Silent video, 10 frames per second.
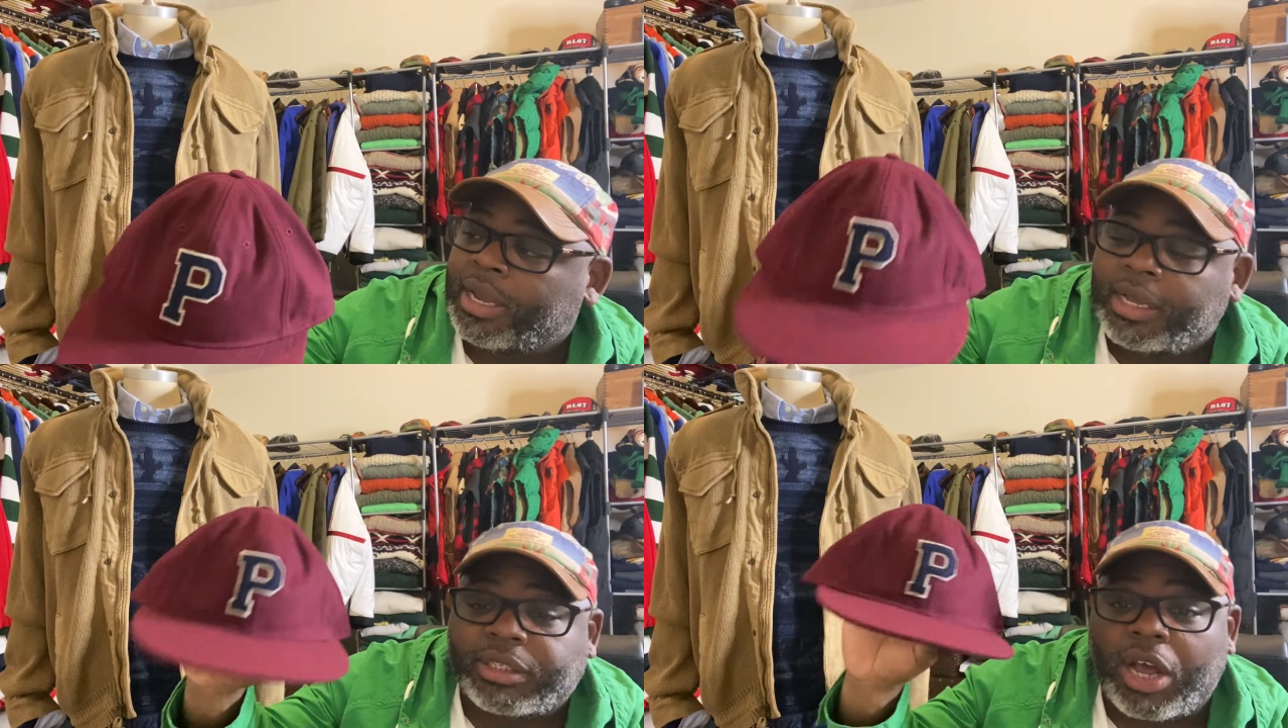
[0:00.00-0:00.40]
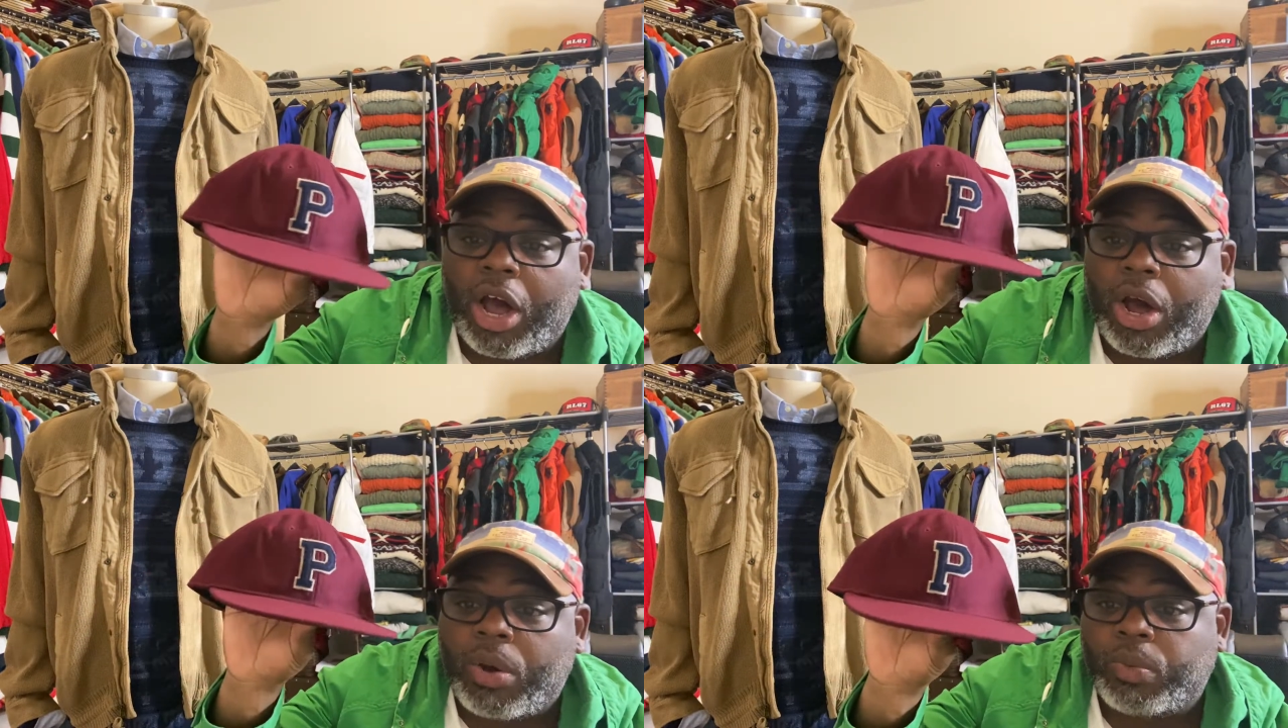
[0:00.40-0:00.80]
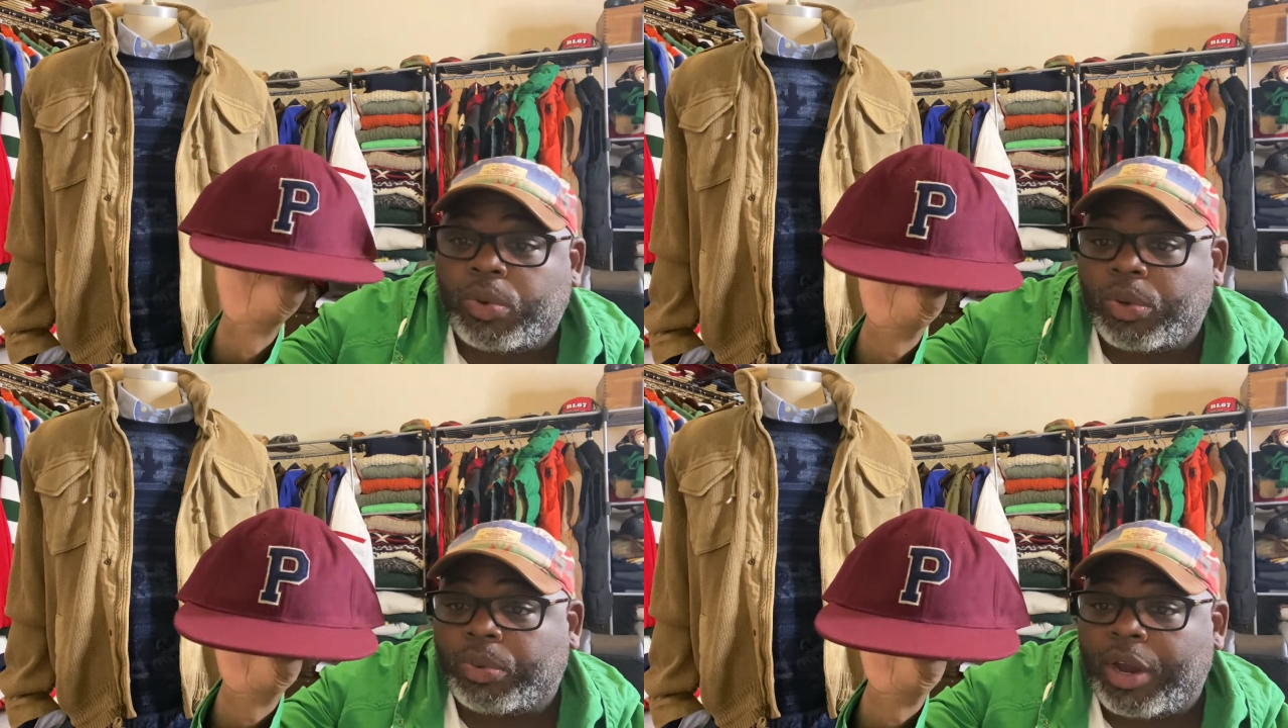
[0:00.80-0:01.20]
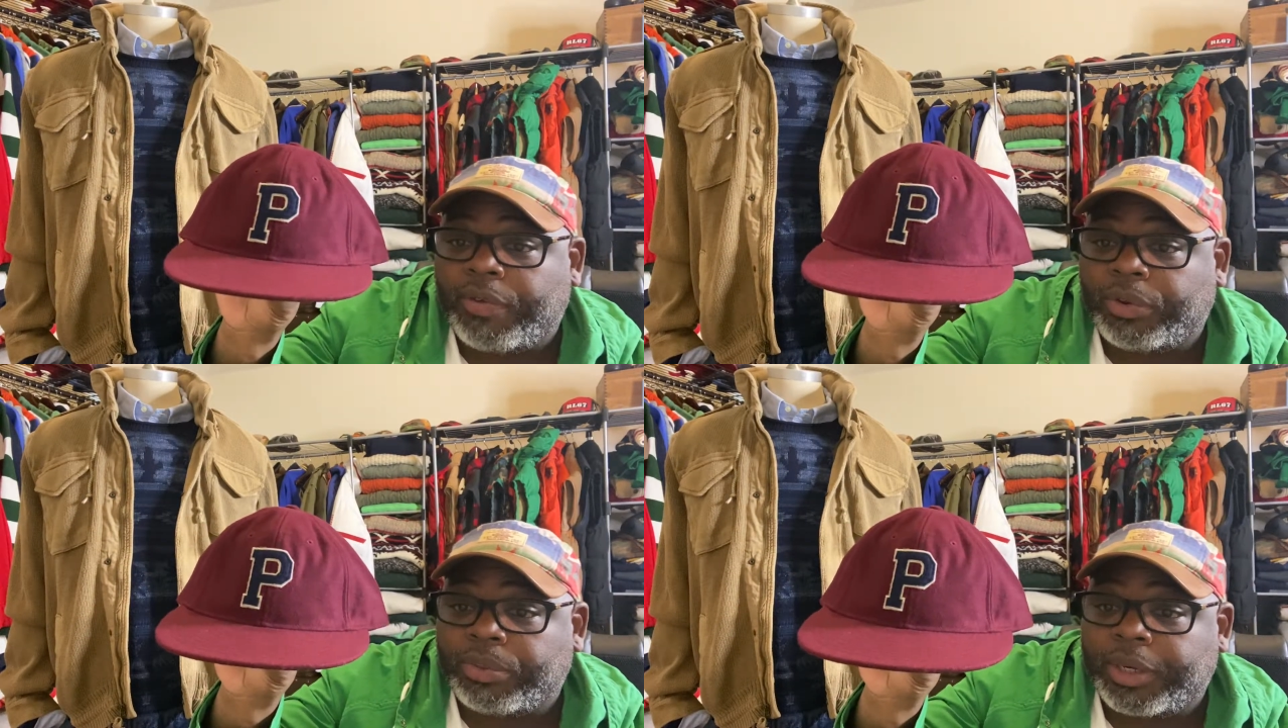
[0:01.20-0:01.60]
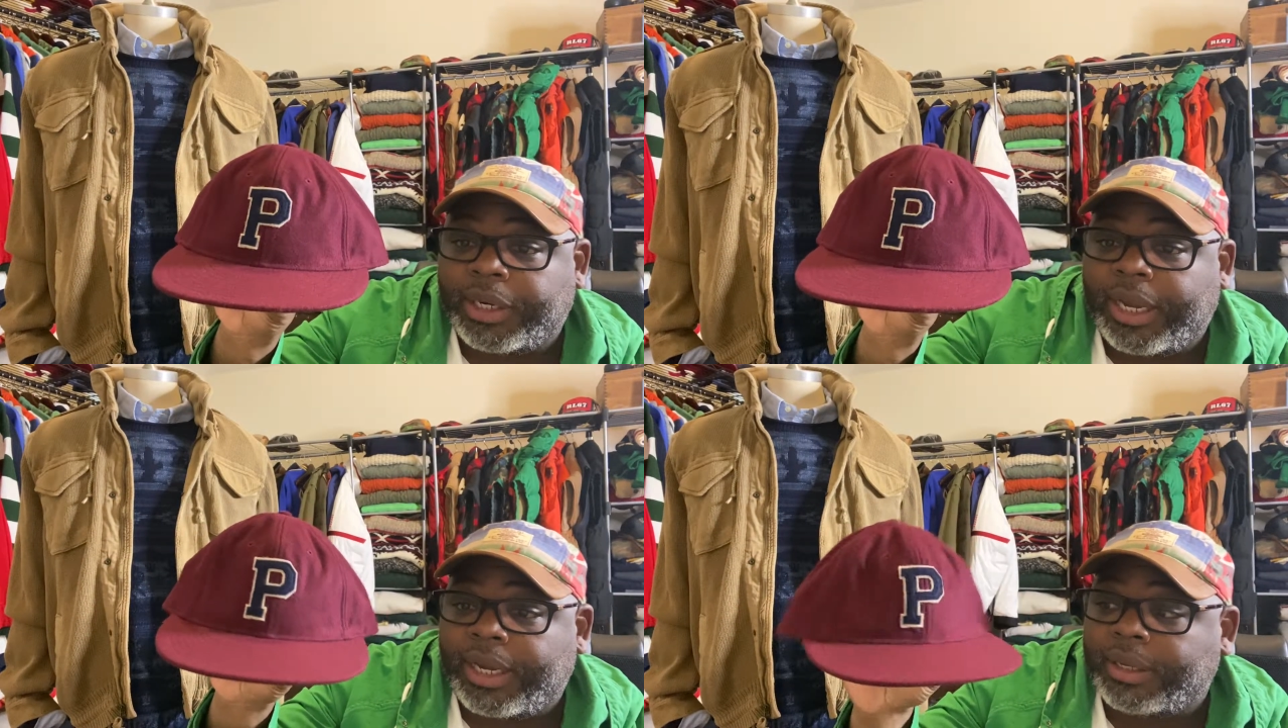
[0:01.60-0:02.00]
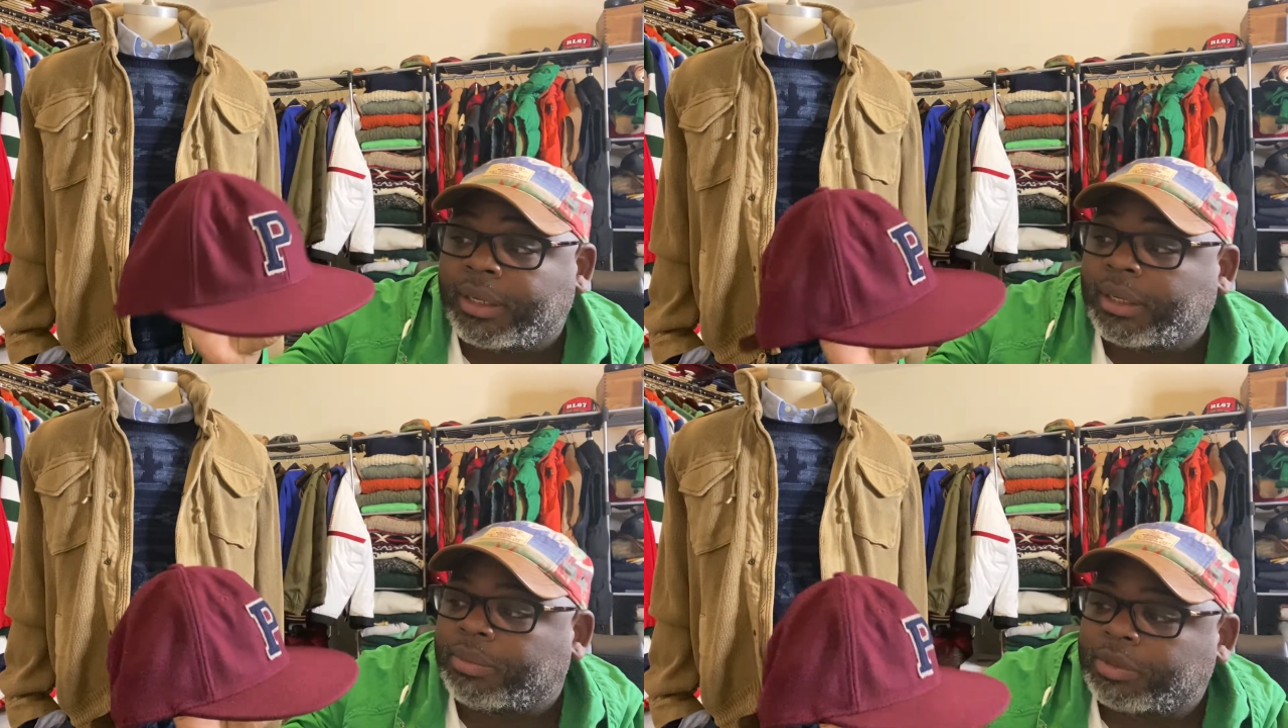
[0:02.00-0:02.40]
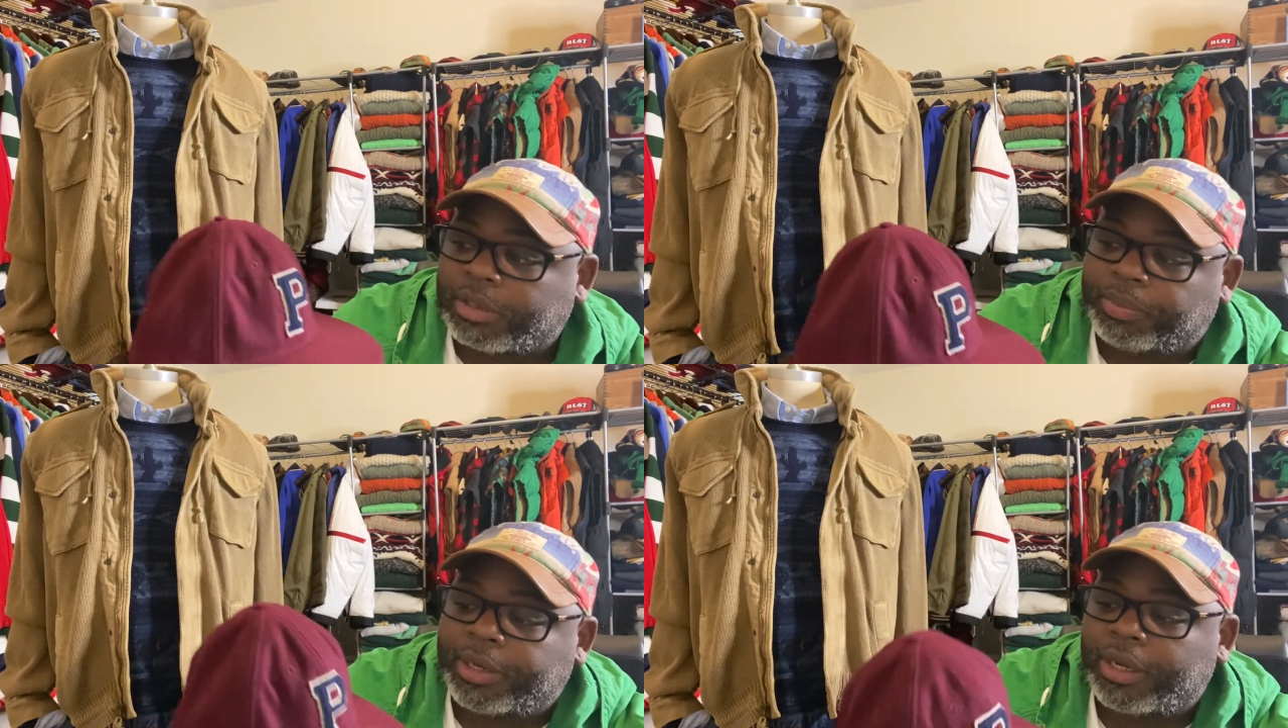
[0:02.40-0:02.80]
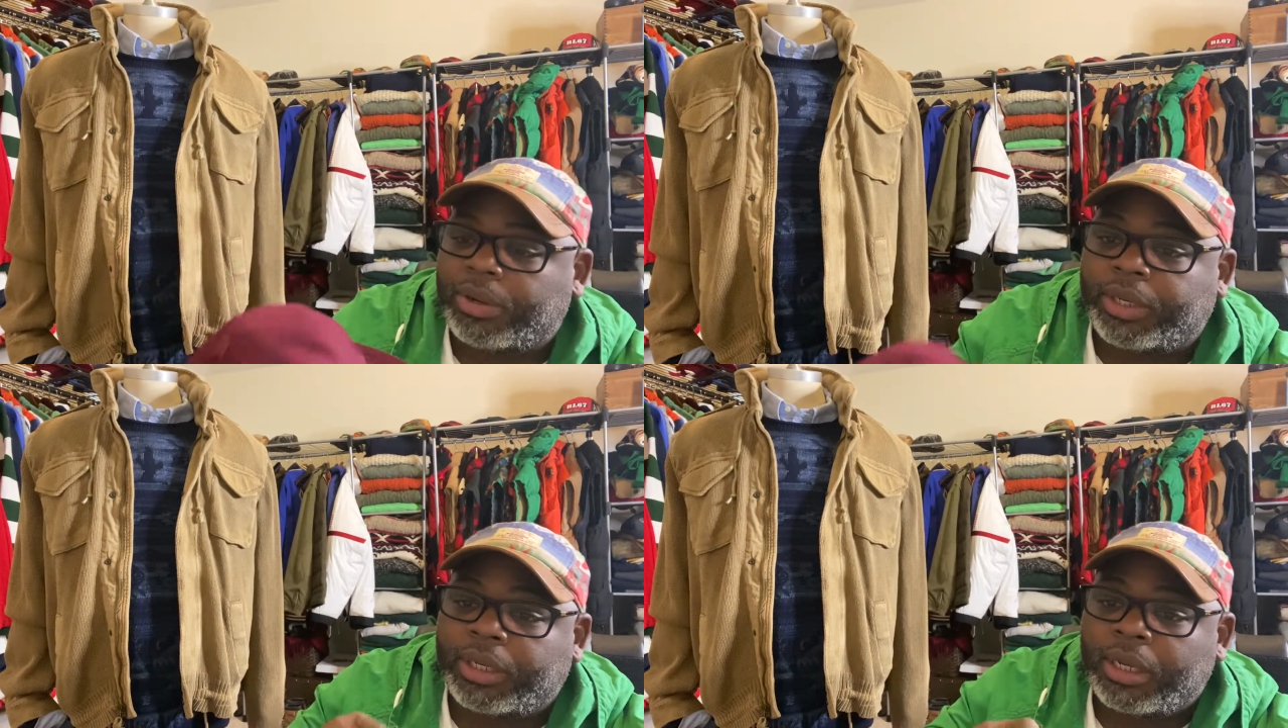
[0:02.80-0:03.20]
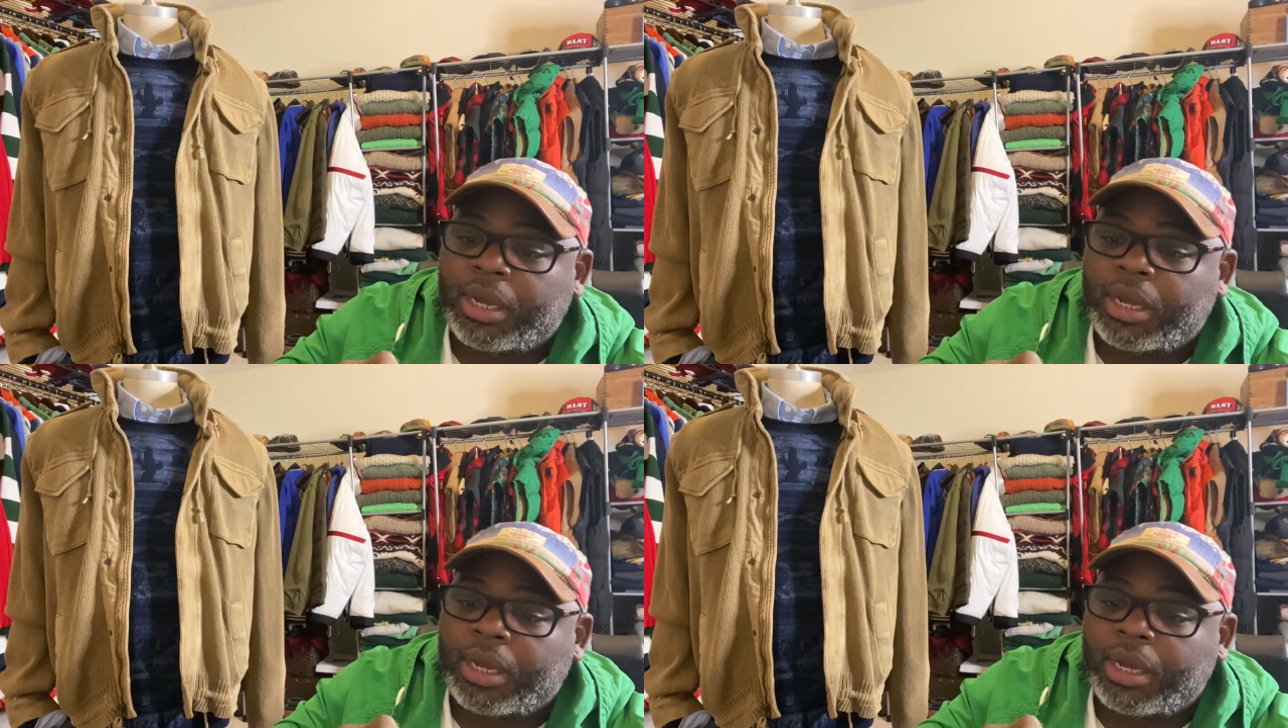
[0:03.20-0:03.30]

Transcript: It's an all wool Ralph Lauren hat with the P on it.